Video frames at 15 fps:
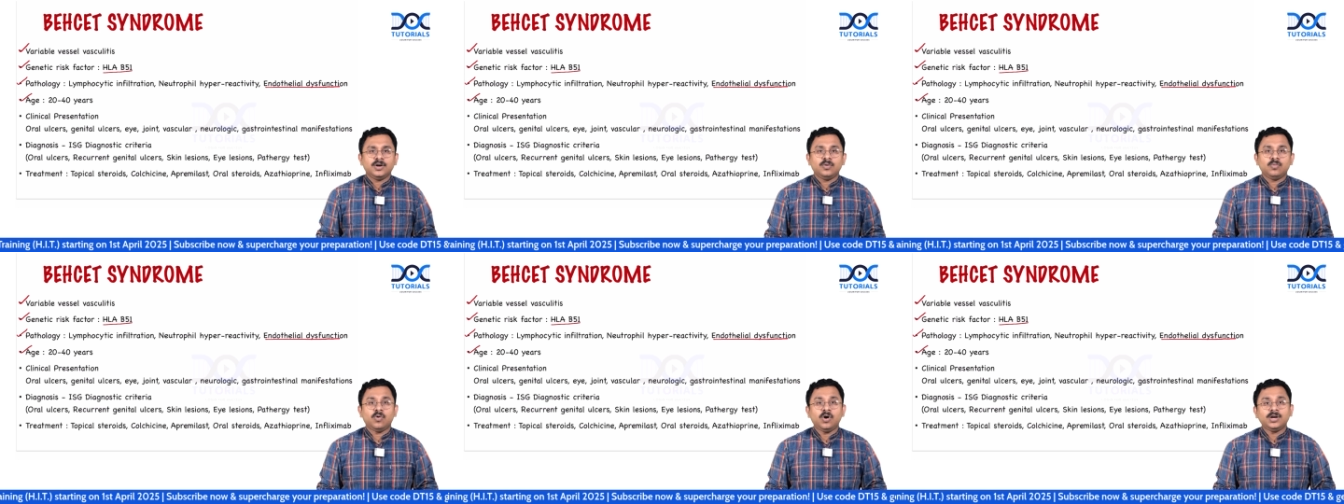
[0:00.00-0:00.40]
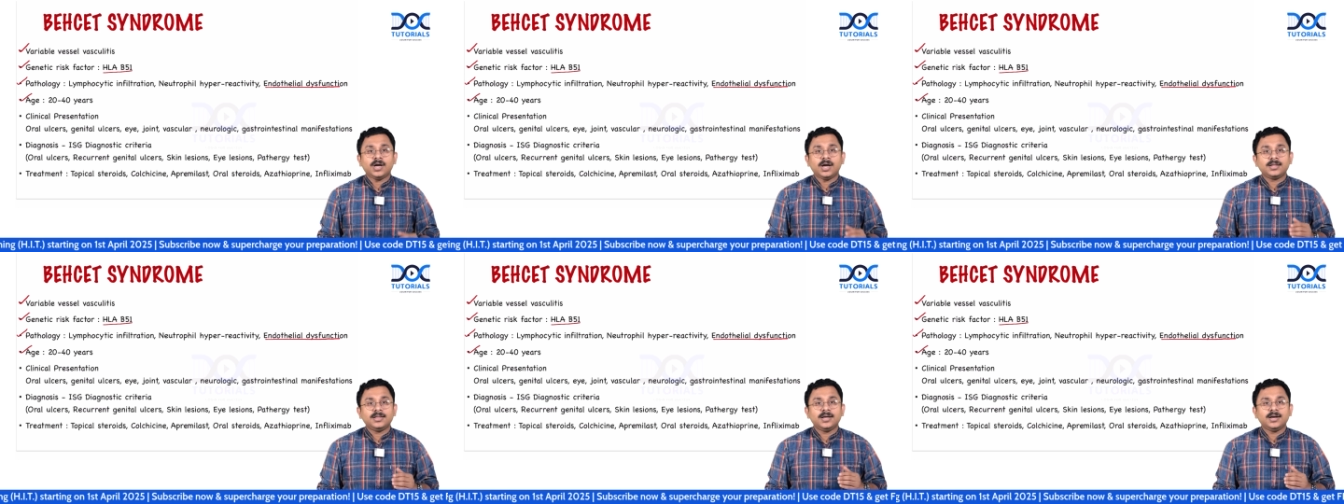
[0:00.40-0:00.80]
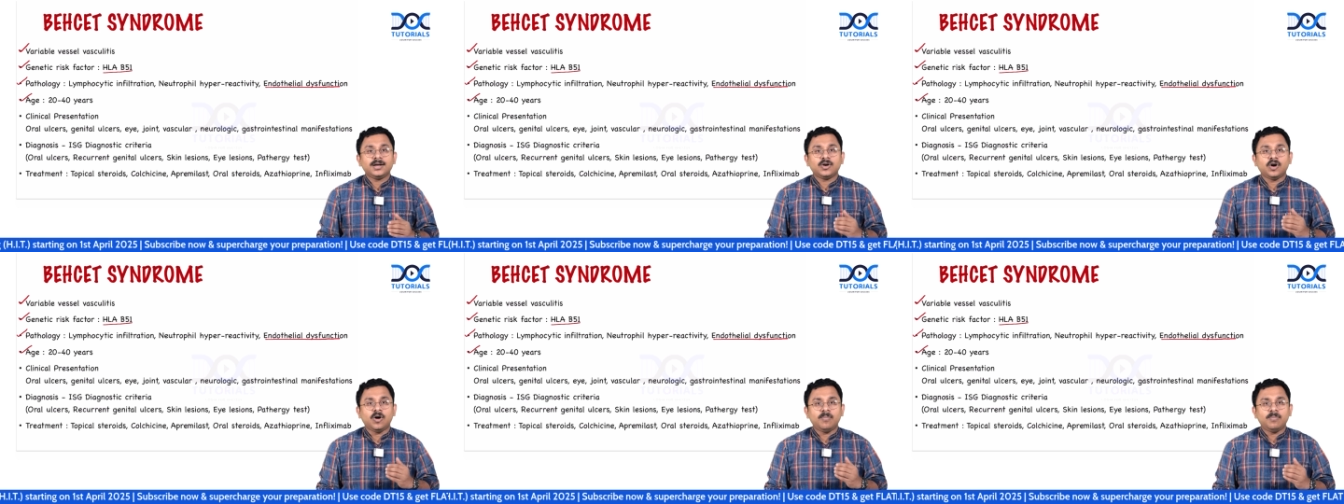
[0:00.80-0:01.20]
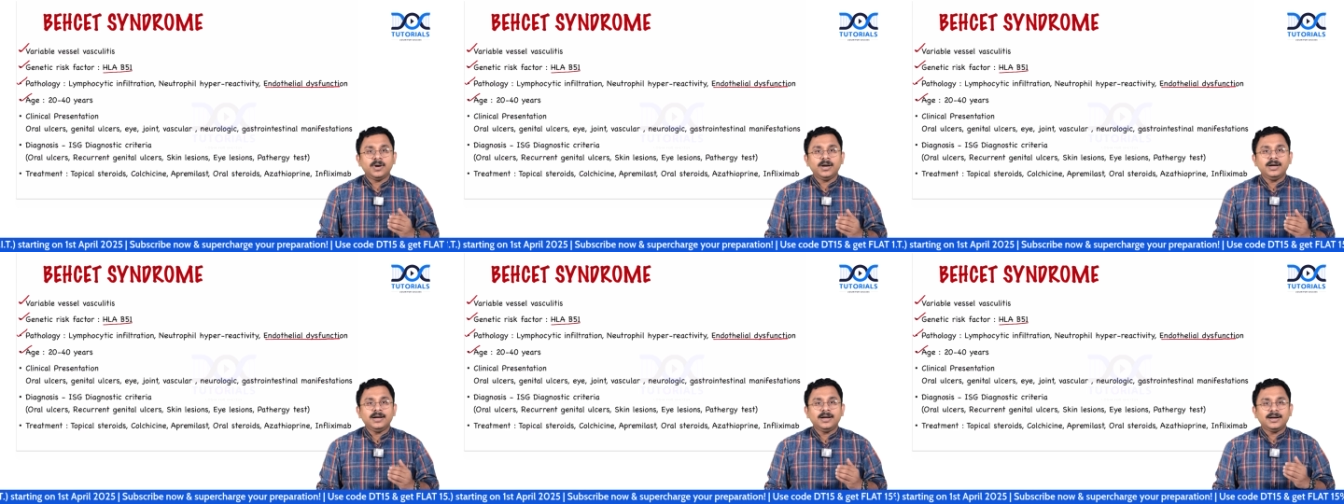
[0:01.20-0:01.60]
What are the
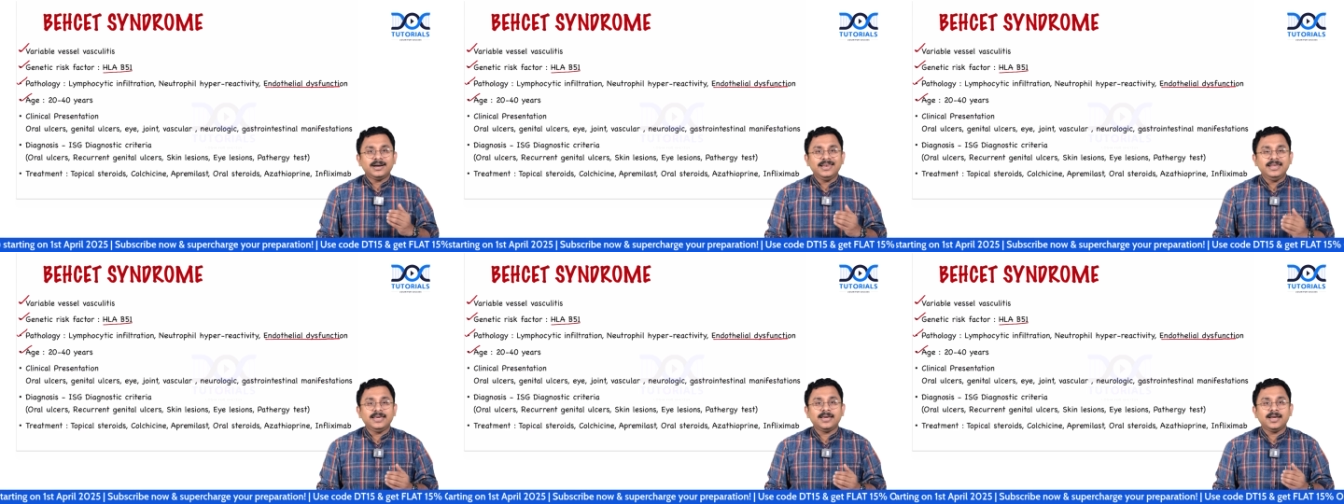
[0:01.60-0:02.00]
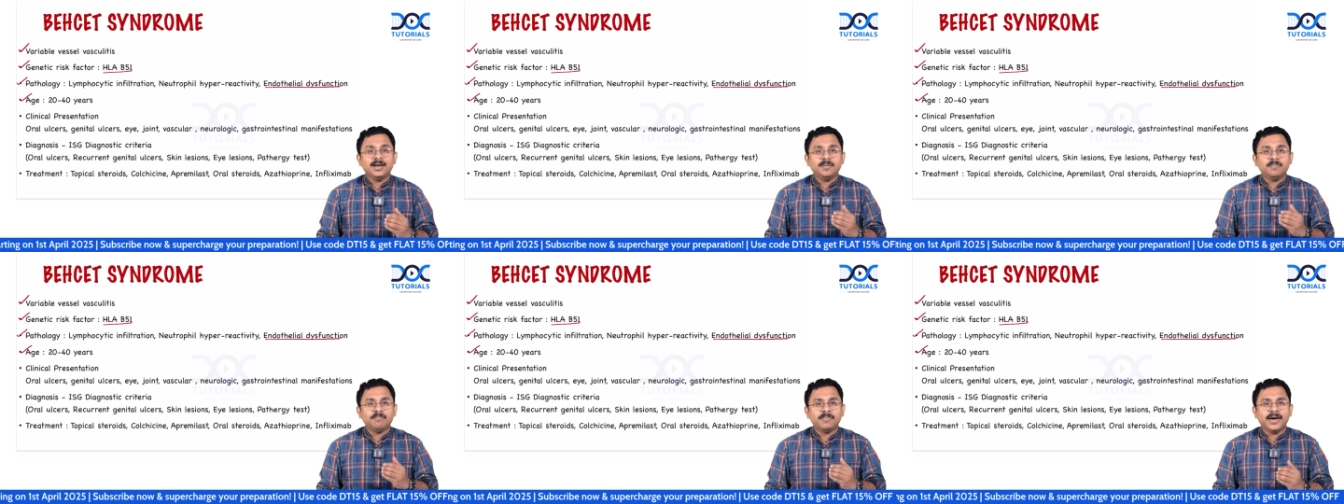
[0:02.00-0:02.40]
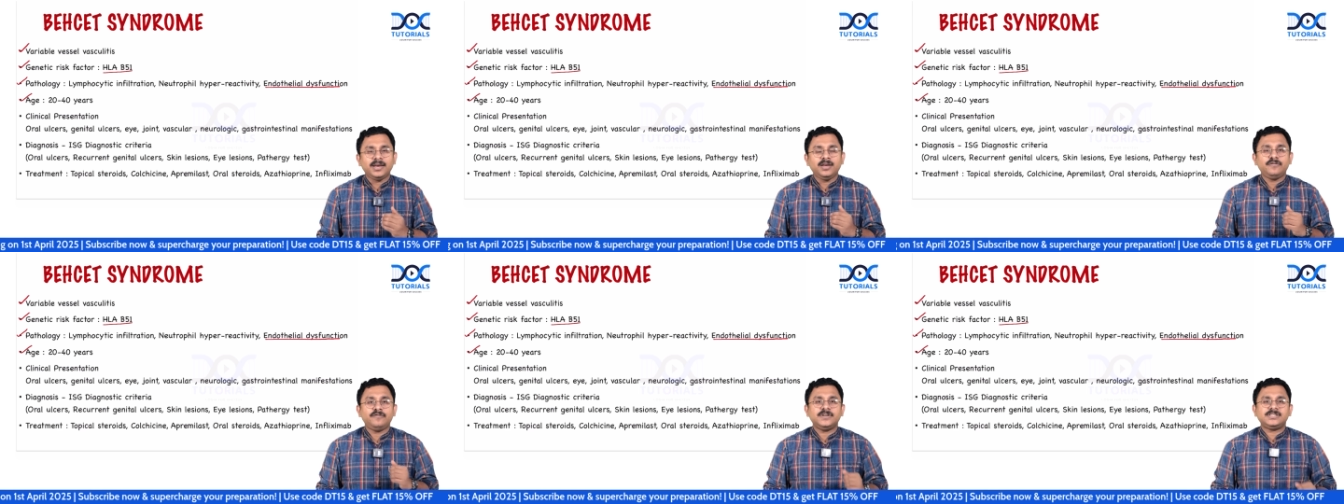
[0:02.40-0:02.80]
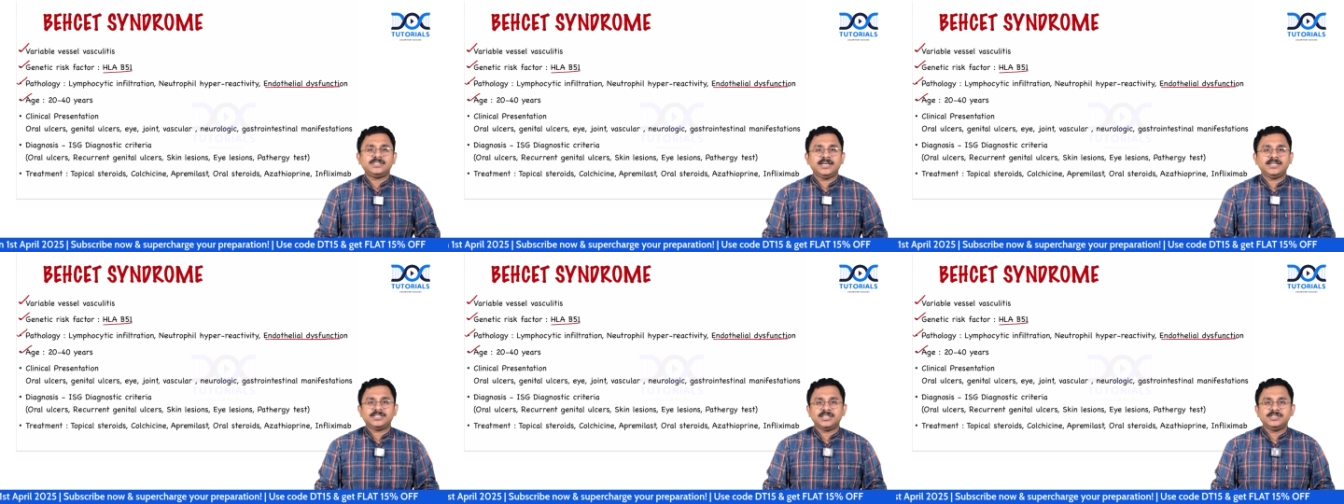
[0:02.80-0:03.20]
common clinical
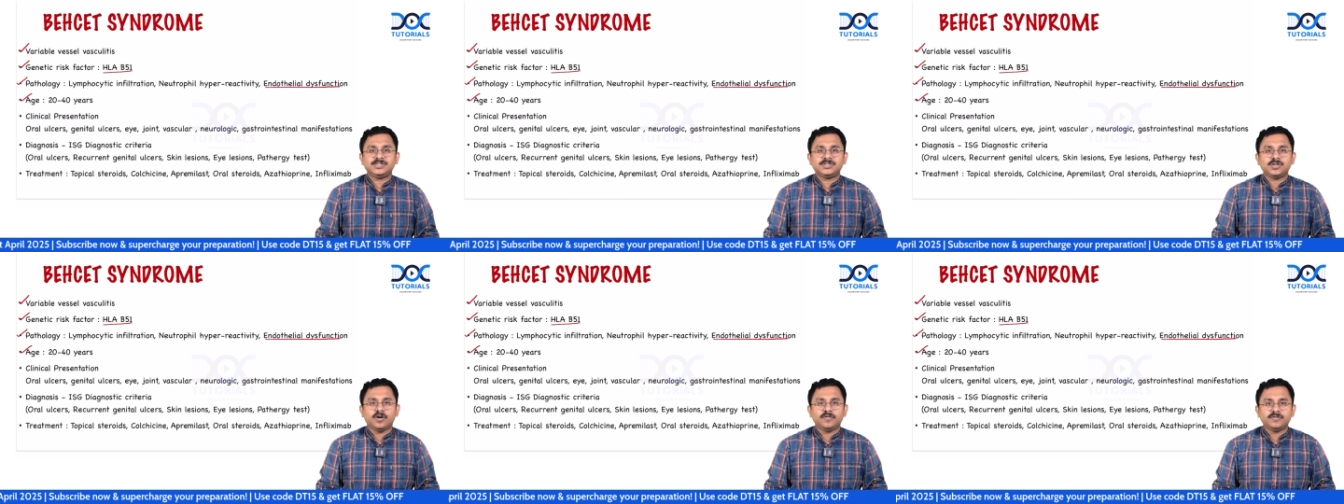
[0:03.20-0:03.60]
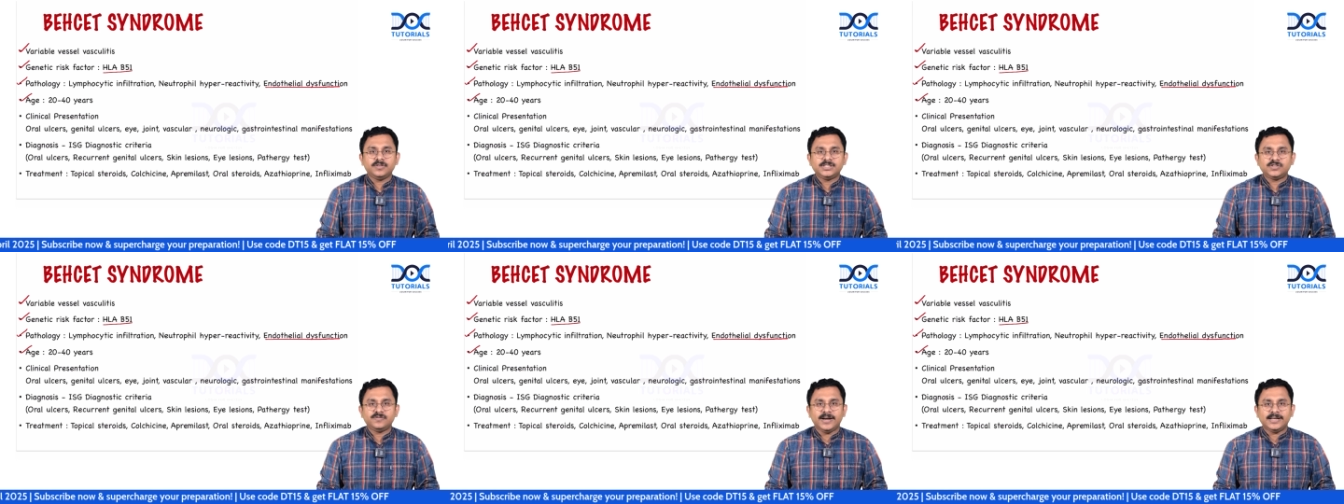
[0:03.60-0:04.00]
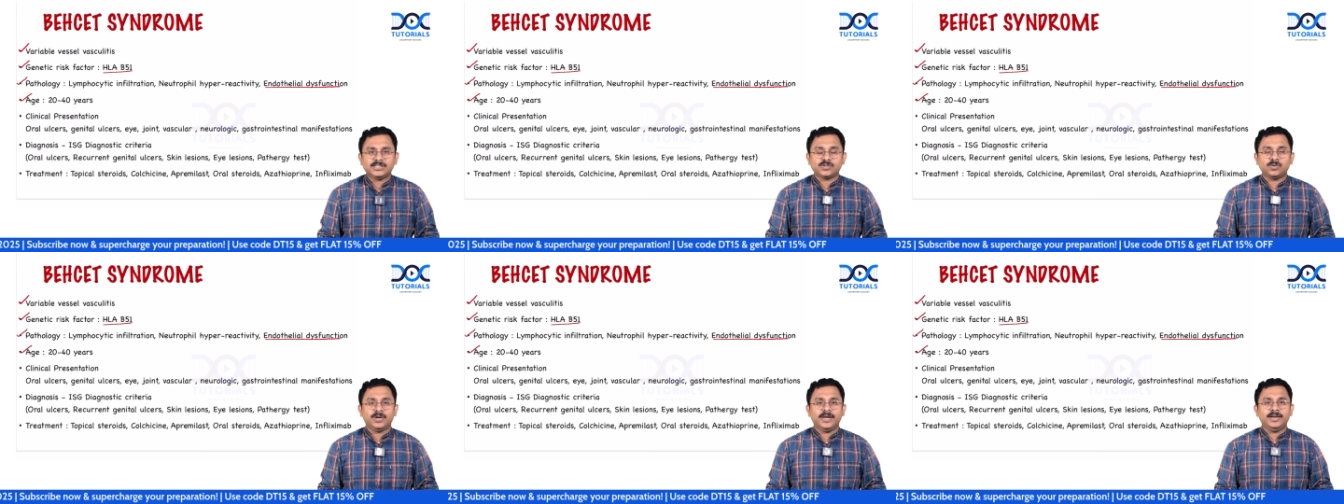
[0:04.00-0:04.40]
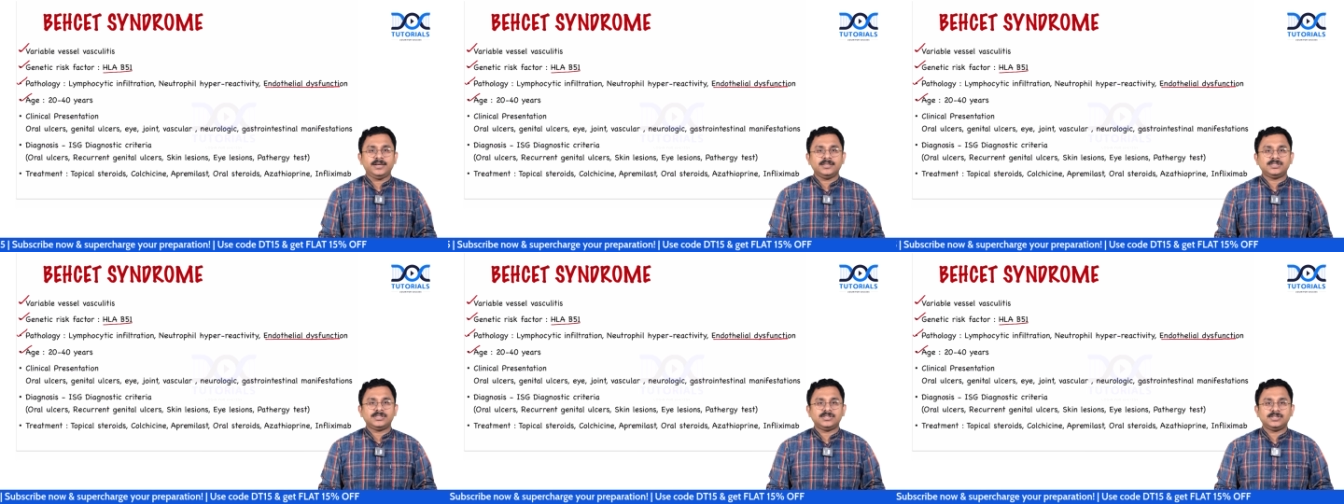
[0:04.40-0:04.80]
manifestations of this
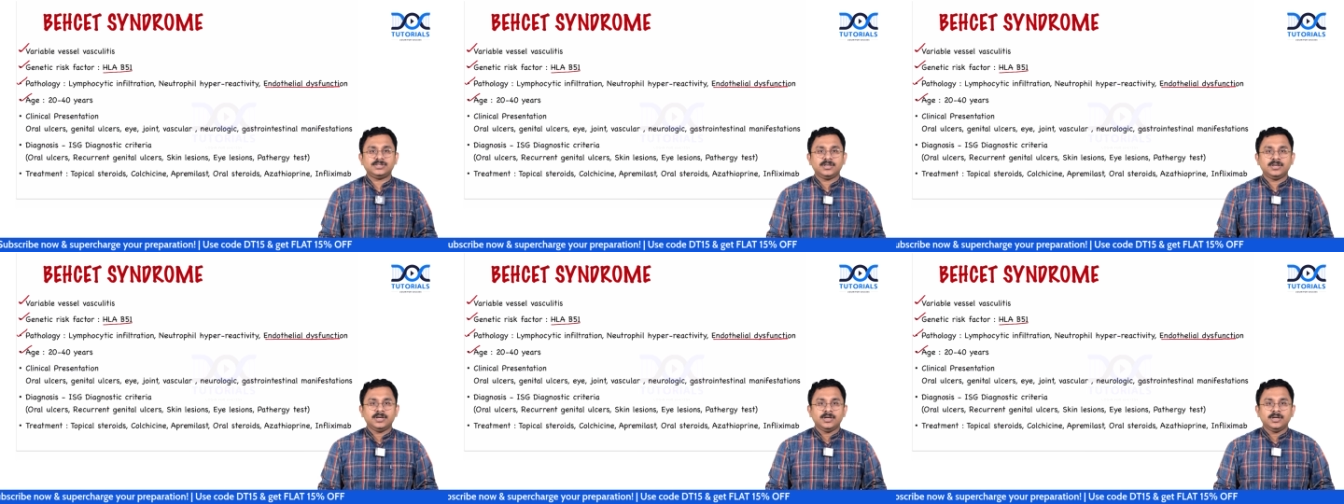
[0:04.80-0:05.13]
vasculitis?